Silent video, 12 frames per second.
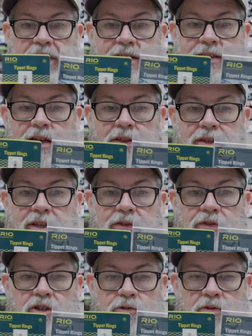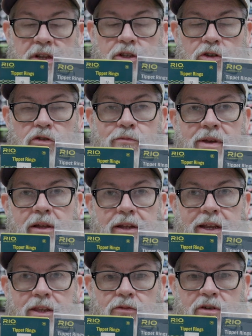you can tell the difference between a 2mm
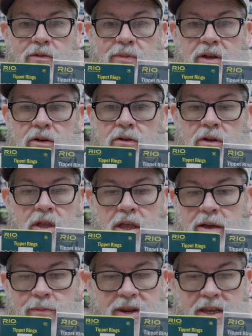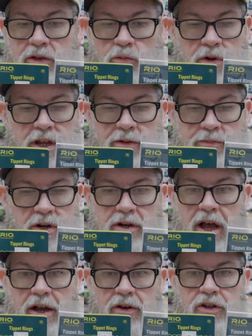and a 3mm. But either one of them, you're
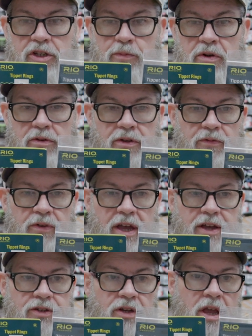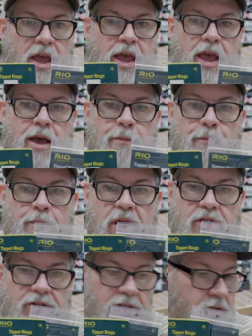not going to spook the fish.
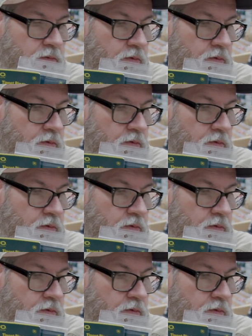Most of the